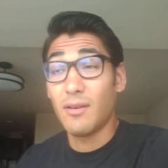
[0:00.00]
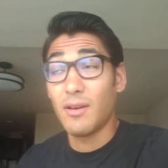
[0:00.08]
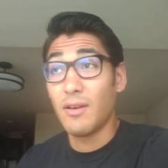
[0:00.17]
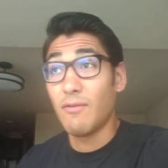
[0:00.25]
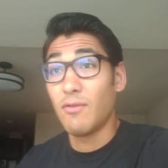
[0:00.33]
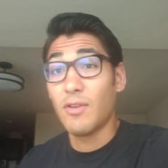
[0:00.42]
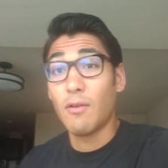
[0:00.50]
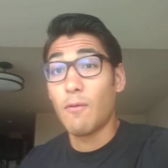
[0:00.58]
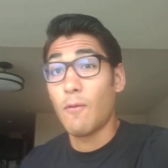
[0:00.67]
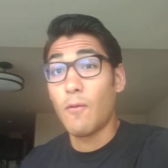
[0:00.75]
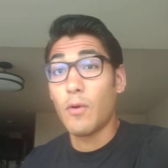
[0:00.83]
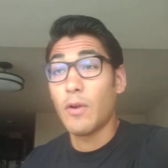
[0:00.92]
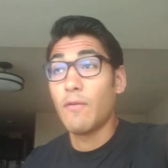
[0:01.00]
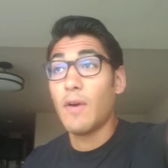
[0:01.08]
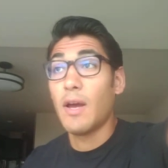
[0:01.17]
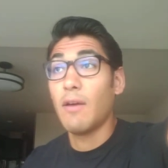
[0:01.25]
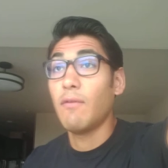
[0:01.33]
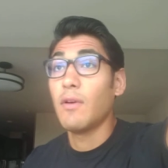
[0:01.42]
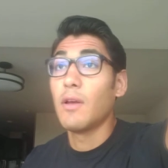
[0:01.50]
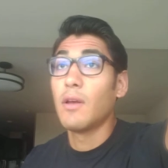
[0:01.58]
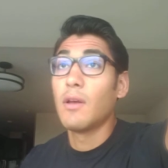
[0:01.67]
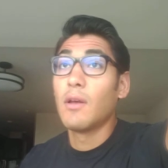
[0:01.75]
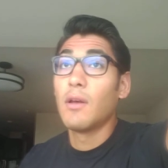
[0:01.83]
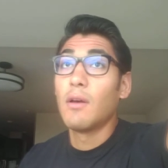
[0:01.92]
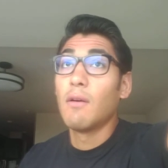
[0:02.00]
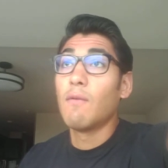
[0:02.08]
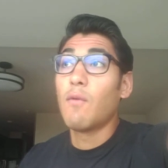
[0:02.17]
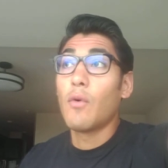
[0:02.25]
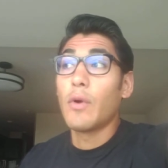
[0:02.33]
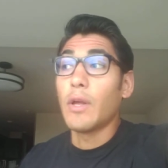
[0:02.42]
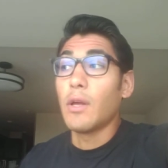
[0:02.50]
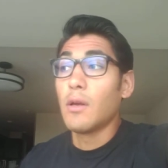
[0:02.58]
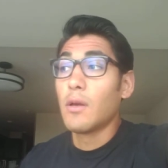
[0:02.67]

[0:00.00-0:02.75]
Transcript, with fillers: I even sell for 45, 40.